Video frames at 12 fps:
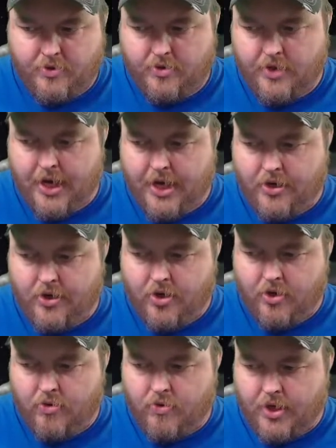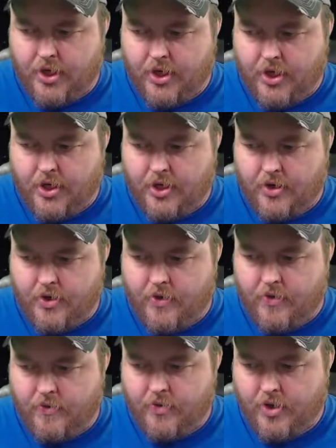How you
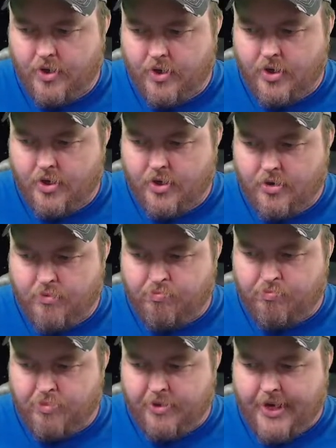know? But